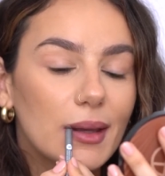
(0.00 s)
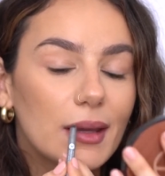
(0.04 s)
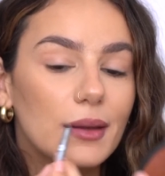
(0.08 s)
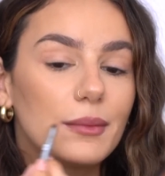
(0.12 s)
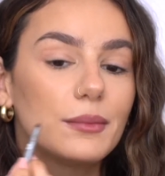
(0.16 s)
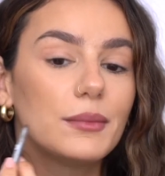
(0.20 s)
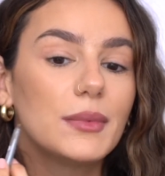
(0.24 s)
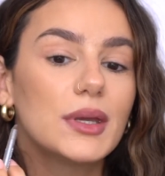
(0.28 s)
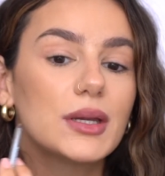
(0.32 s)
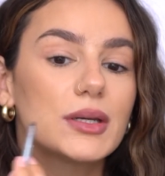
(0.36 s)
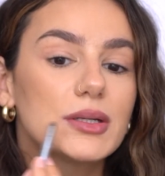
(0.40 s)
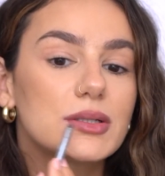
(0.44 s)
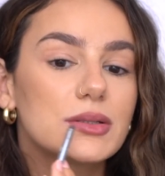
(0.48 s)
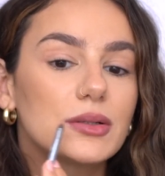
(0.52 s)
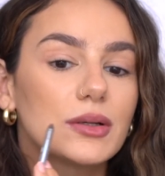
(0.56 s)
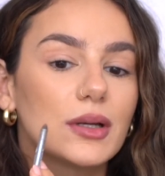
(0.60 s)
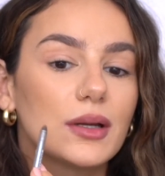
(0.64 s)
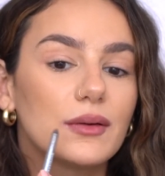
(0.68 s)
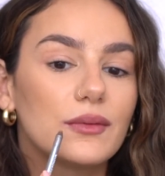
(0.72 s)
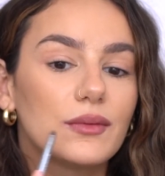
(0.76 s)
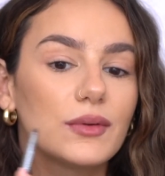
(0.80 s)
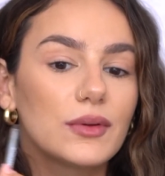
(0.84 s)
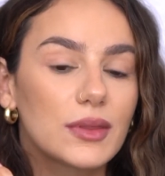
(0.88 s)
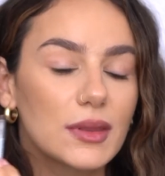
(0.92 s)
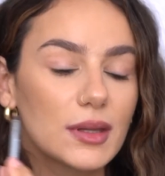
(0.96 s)
make sure
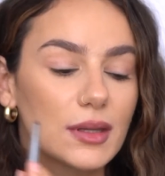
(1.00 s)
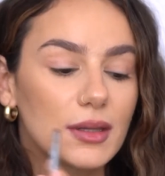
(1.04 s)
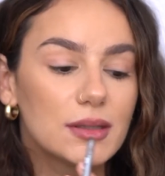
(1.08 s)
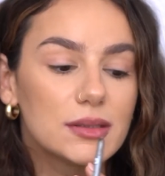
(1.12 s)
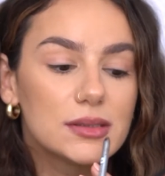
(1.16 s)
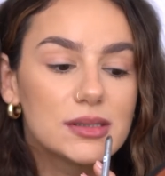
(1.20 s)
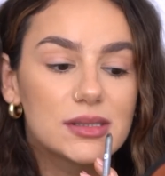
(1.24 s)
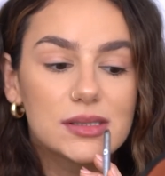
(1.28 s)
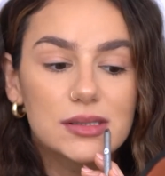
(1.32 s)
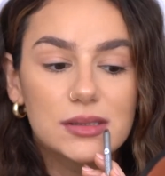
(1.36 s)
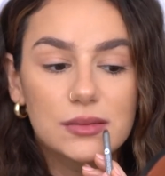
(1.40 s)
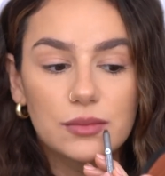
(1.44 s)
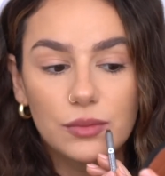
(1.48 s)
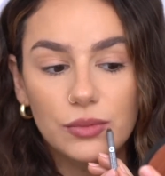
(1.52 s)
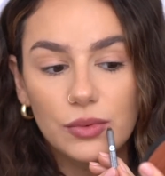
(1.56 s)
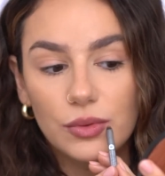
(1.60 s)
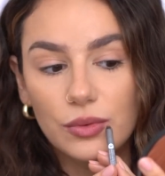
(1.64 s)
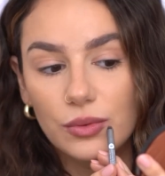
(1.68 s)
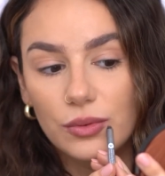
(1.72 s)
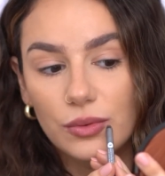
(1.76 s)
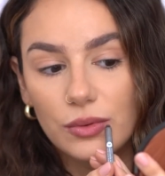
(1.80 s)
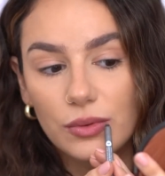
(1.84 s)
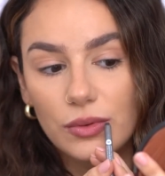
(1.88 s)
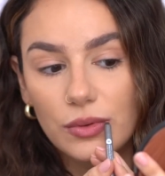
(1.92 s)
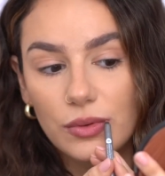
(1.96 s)
everything is
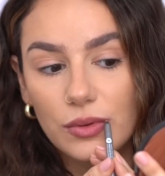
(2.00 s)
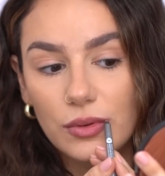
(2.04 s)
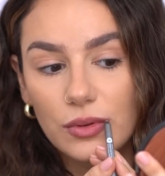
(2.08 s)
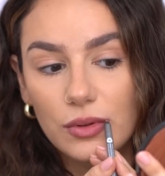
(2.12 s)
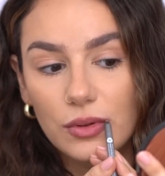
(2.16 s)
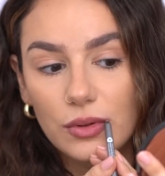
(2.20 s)
smooth.